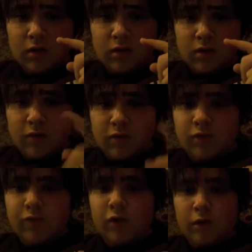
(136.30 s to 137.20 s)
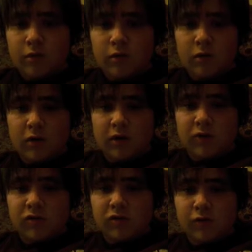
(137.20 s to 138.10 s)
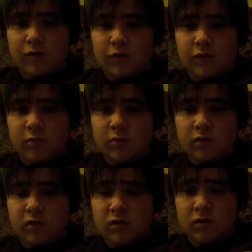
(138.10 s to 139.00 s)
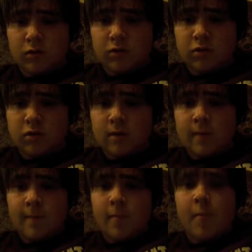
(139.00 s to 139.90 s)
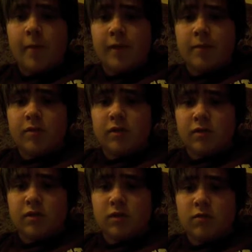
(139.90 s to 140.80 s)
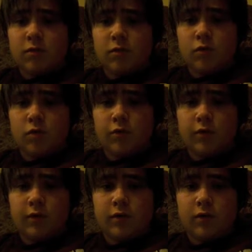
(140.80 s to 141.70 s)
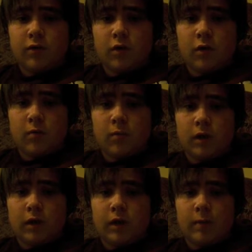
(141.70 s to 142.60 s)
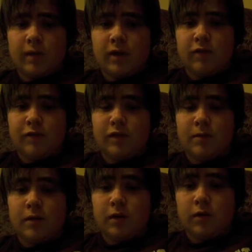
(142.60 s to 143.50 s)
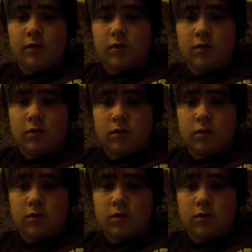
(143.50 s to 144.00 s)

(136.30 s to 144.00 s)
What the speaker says: The Far Out story has Jesus finally returning to Earth, but he must contend with a world under assault by a band of vampires.